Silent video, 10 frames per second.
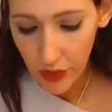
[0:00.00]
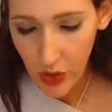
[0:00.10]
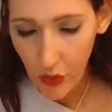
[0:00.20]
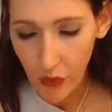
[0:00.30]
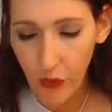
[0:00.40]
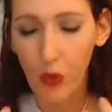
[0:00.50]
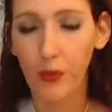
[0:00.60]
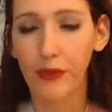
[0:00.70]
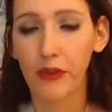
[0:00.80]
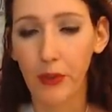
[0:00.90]
go forward
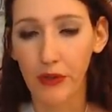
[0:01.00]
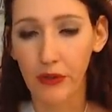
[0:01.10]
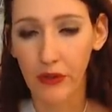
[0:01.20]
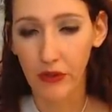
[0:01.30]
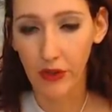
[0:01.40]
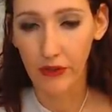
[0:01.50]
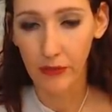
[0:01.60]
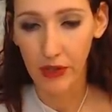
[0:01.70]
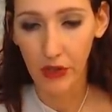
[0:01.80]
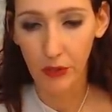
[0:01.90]
with this person to start
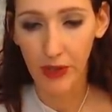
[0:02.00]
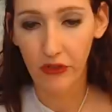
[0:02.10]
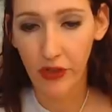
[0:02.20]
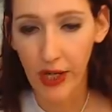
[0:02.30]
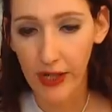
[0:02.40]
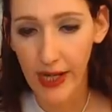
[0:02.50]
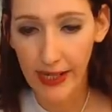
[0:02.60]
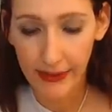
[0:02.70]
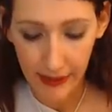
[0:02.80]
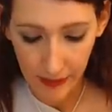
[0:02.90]
something new because you had an
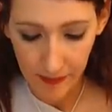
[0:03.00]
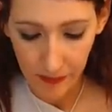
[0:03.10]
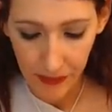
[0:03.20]
ending.